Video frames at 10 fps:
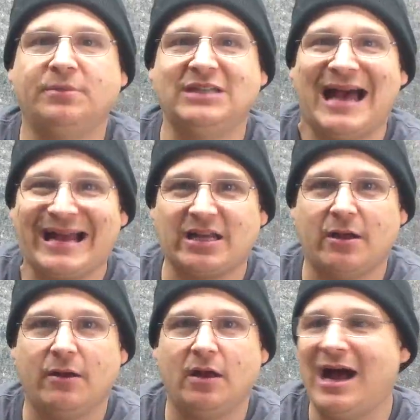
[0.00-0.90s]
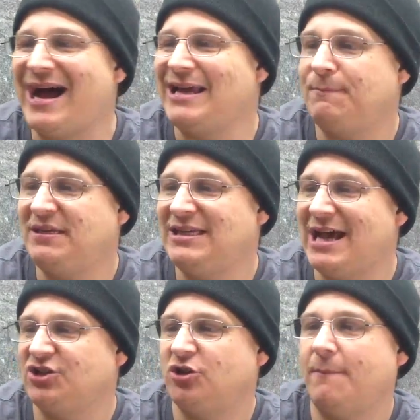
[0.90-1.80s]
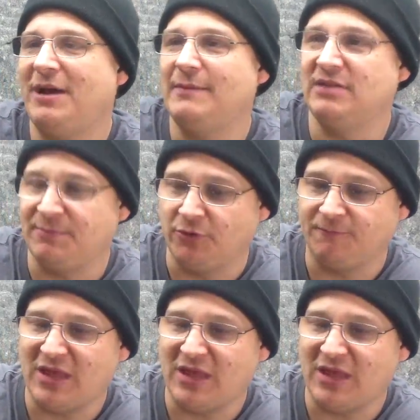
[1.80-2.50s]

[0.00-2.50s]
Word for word: black IPS pipe nipple.